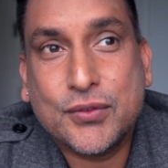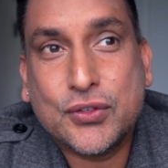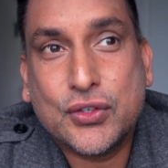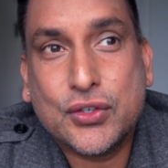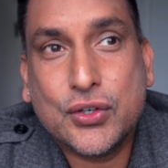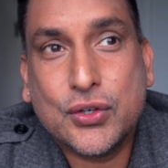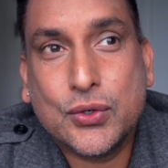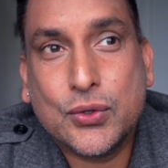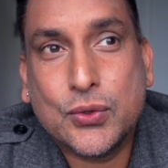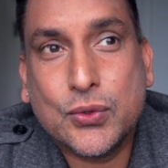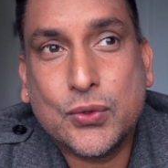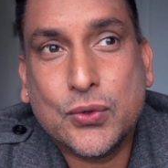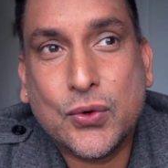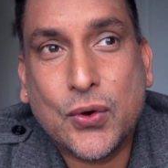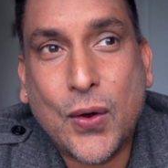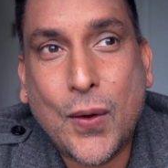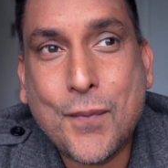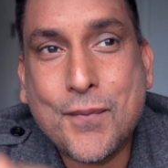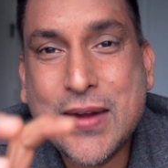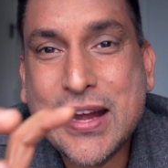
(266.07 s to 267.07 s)

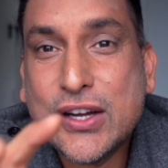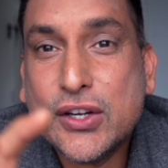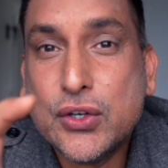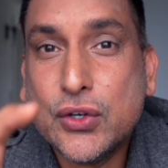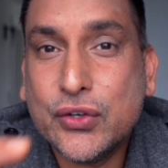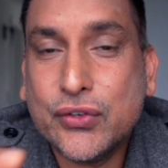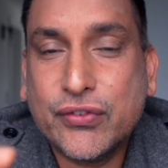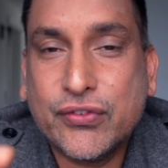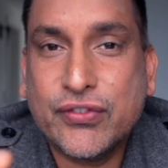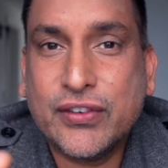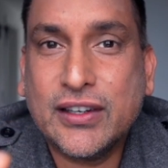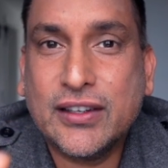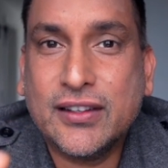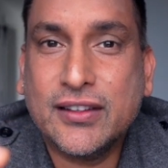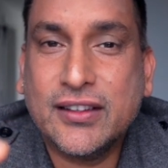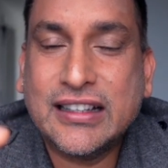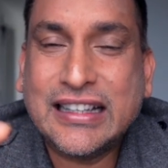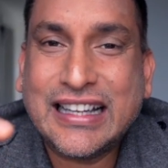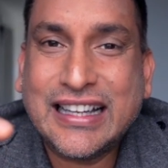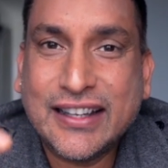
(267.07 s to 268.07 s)
to make you
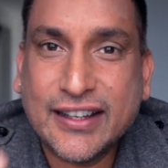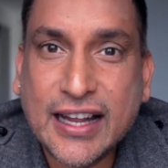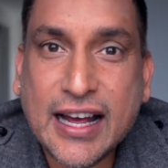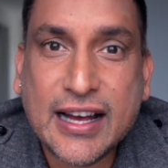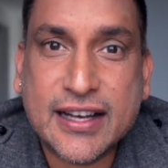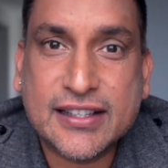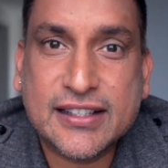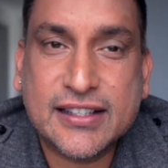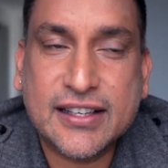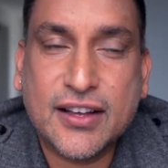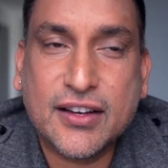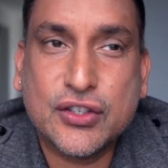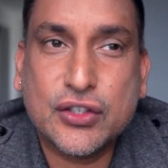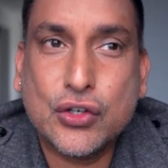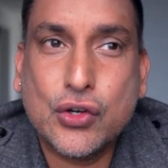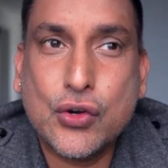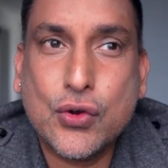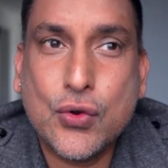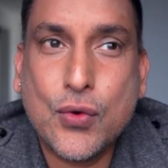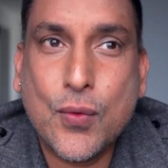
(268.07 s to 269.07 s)
feel less,
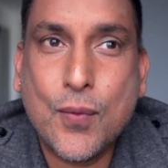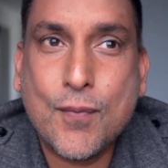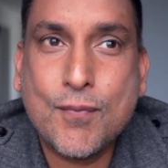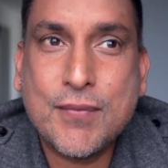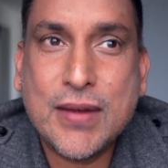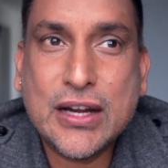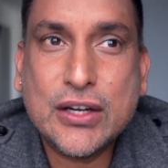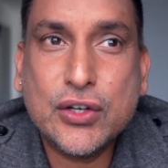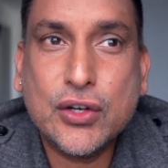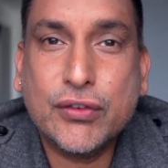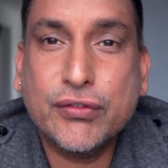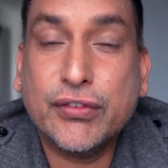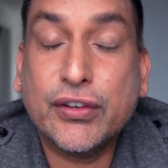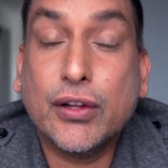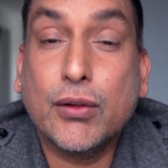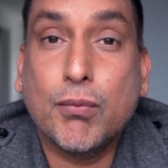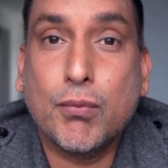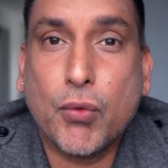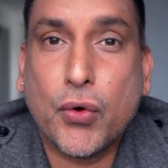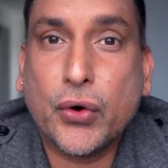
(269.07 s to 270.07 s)
to make you
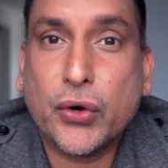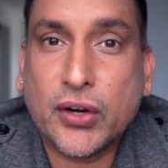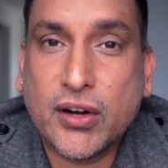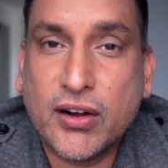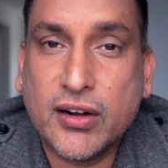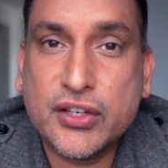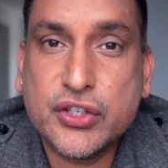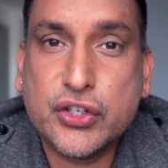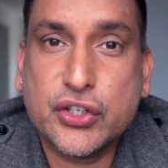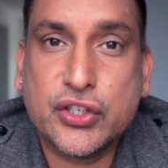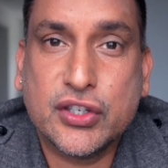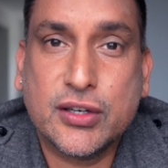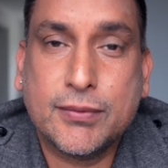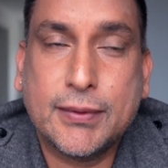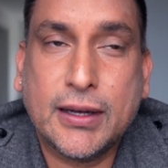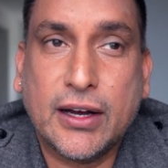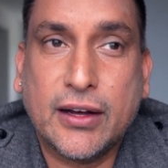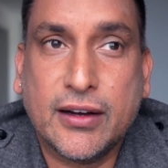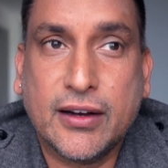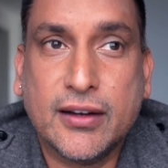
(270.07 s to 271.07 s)
feel more conscious
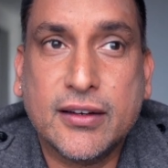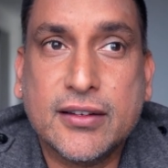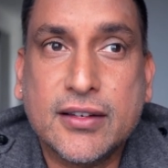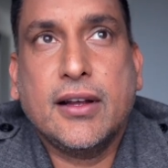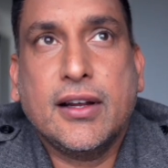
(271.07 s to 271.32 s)
about it.